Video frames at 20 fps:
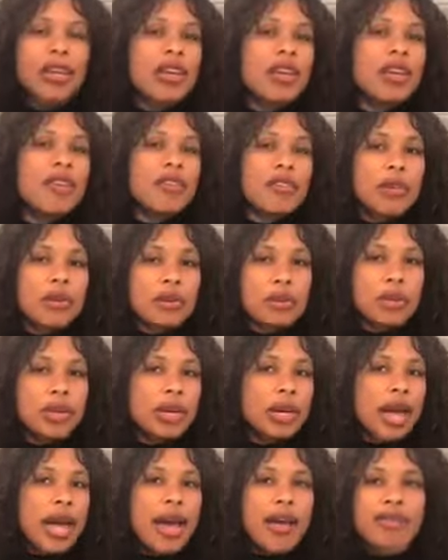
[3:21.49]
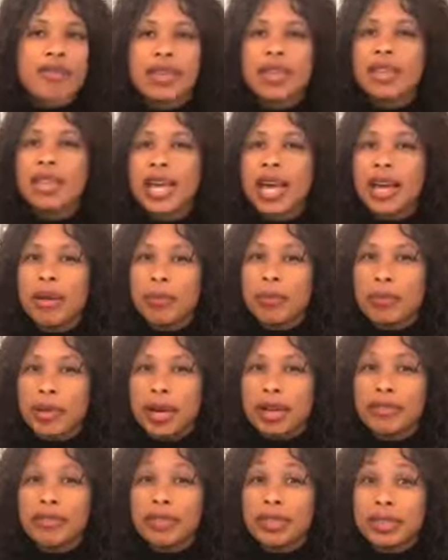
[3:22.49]
if you were having that
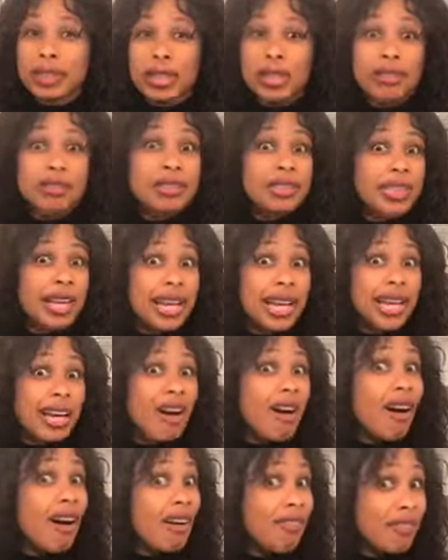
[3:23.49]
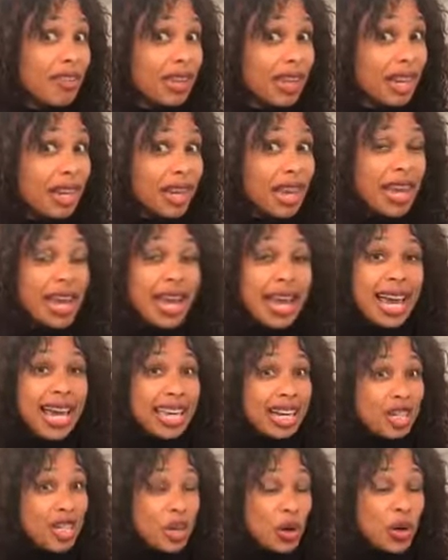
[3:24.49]
breakfast of, say, coffee
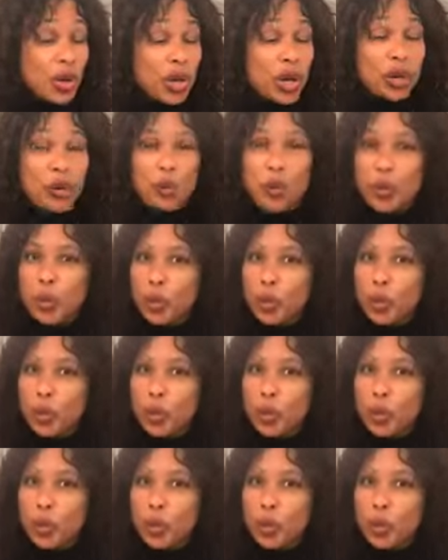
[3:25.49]
and a donut,